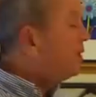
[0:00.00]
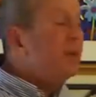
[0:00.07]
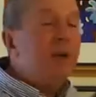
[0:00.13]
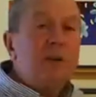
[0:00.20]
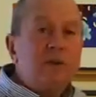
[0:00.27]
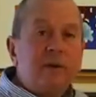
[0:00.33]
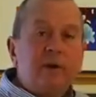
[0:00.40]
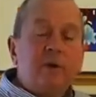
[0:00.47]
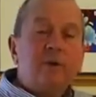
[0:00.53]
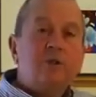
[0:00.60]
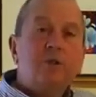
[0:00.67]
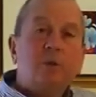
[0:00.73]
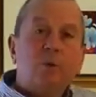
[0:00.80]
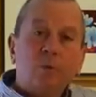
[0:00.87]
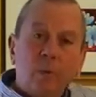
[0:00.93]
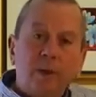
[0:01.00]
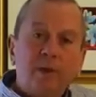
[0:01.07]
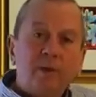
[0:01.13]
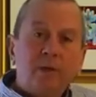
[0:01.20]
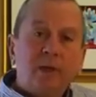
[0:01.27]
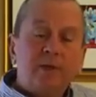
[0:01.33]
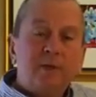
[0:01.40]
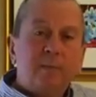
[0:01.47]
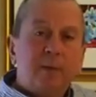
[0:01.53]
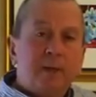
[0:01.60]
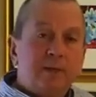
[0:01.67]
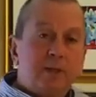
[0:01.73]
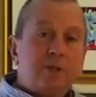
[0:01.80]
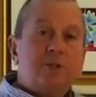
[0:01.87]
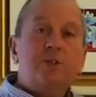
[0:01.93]
to the other areas that are wrinkled on your
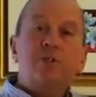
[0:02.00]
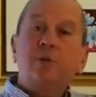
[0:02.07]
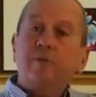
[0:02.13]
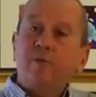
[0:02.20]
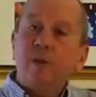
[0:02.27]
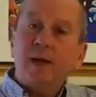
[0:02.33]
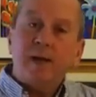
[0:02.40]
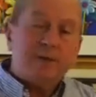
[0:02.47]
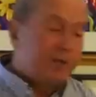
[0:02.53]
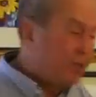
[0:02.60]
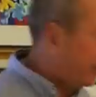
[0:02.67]
bed, such as your flat